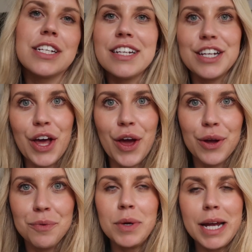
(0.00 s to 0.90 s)
and
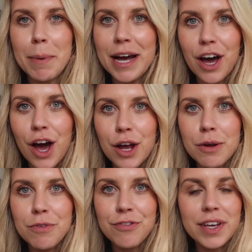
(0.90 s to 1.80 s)
Lou. We're now back
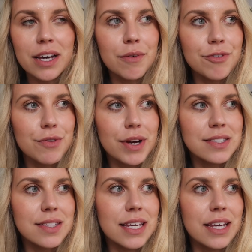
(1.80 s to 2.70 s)
home, feet up for the
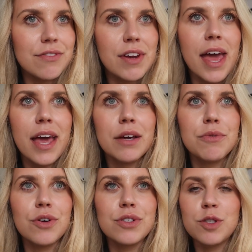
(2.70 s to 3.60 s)
rest of the evening.
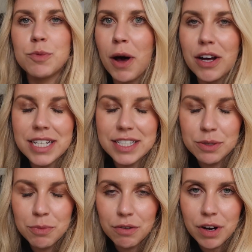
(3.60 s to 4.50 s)
We've got spa day
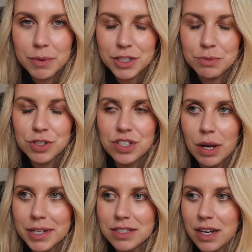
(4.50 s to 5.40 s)
tomorrow, which I'm
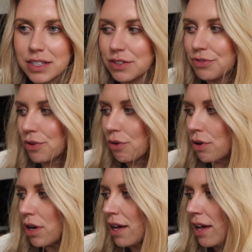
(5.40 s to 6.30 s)
so excited
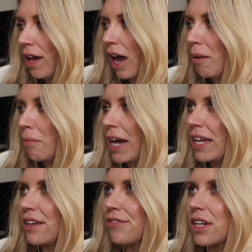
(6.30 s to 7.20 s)
for. I might
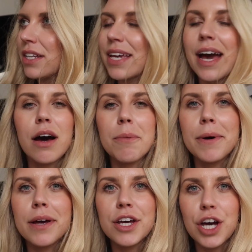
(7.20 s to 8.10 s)
even get up
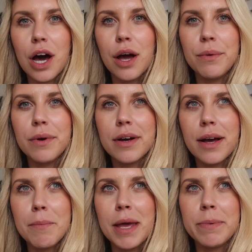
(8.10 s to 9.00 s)
and go
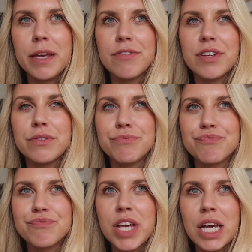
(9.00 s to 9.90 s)
and maybe even
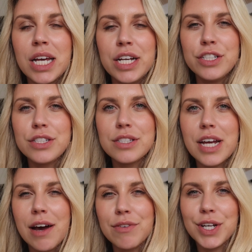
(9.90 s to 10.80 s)
just
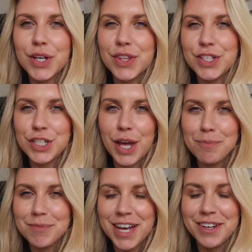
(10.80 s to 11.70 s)
have a look at the gym,